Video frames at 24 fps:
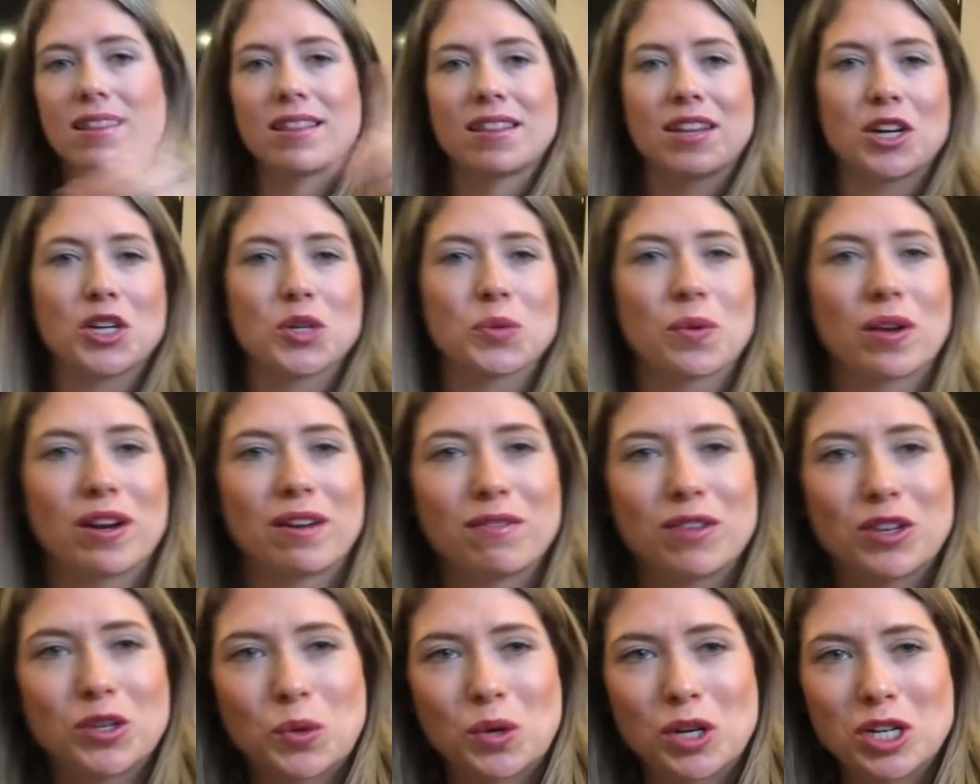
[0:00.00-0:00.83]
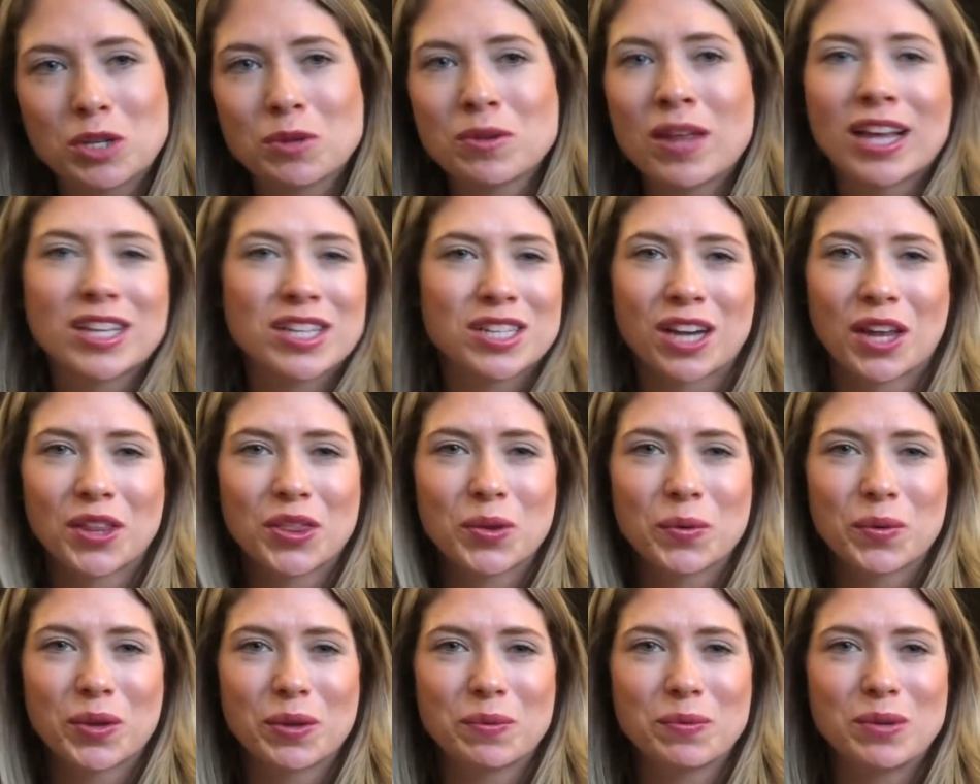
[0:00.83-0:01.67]
there's one of the doors. That's not
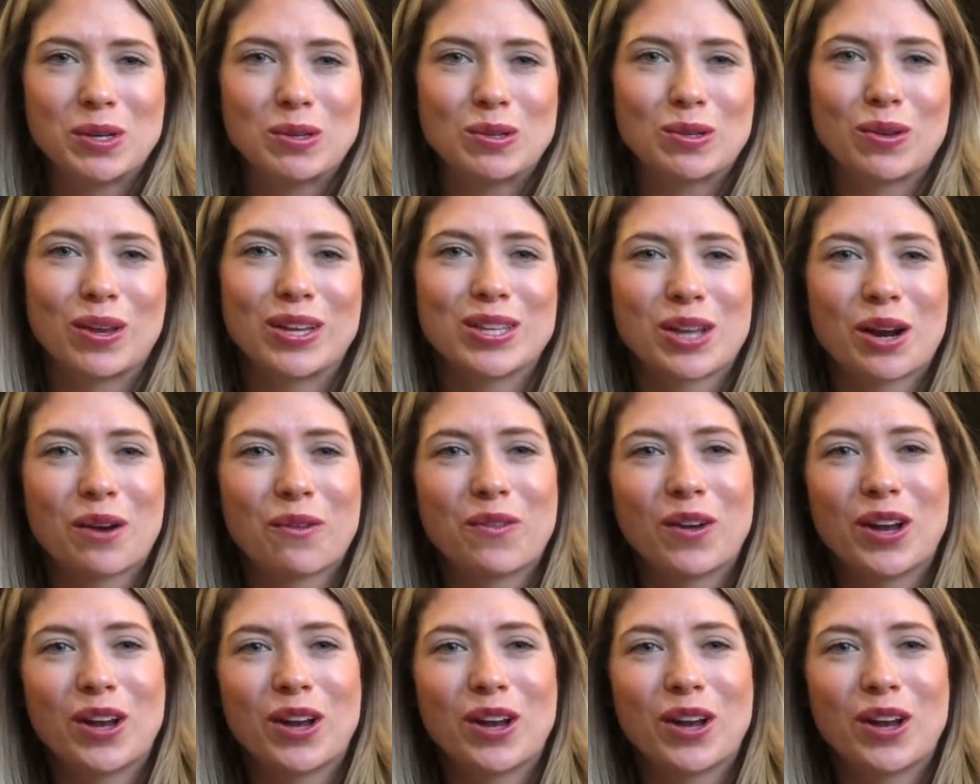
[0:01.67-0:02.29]
the one that we use as our